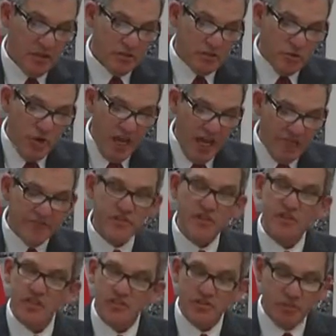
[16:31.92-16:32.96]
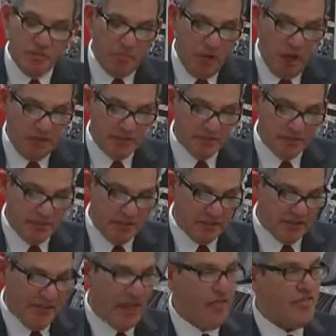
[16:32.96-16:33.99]
draft additional
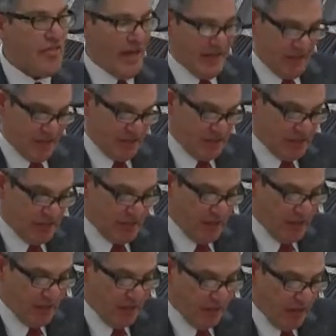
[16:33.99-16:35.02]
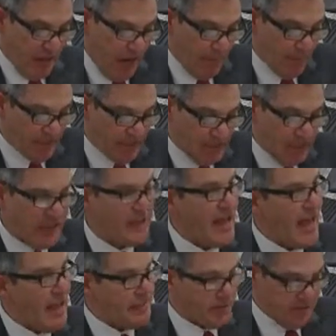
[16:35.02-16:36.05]
policies, that is, compensated
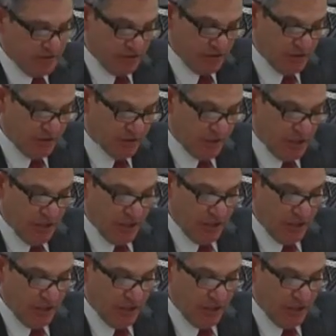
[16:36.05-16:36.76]
absences,